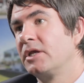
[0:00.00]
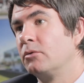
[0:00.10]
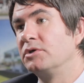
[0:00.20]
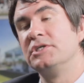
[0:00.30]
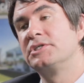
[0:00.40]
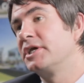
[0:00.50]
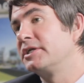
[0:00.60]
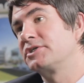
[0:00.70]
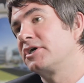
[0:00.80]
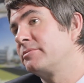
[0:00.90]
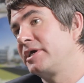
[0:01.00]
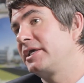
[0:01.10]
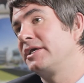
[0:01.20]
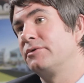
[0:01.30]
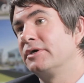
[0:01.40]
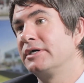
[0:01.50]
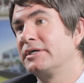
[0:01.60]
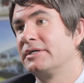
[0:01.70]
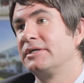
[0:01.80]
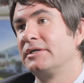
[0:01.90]
which in turn has got to make you, you
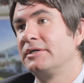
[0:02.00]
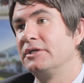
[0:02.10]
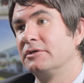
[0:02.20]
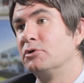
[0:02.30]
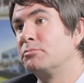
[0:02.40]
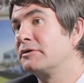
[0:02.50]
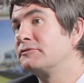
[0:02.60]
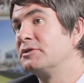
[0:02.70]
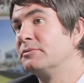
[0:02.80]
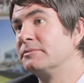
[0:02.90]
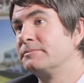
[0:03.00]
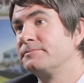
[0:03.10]
know, more profitable.